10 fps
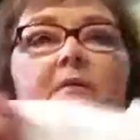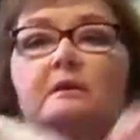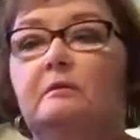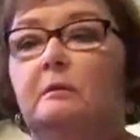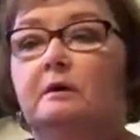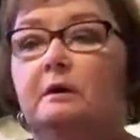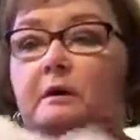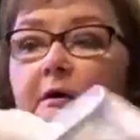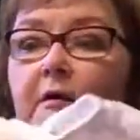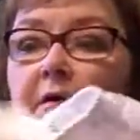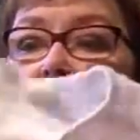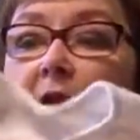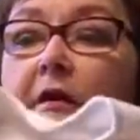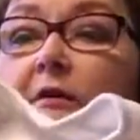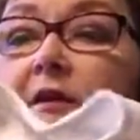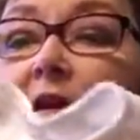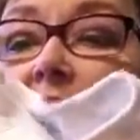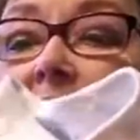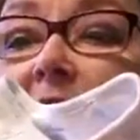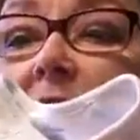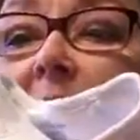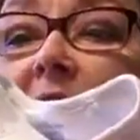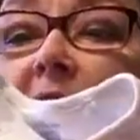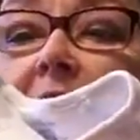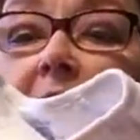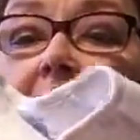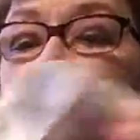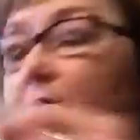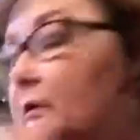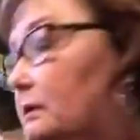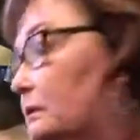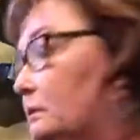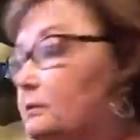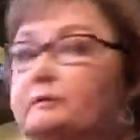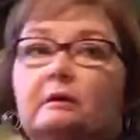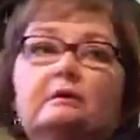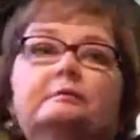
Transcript: me one, a little teeny little me. So,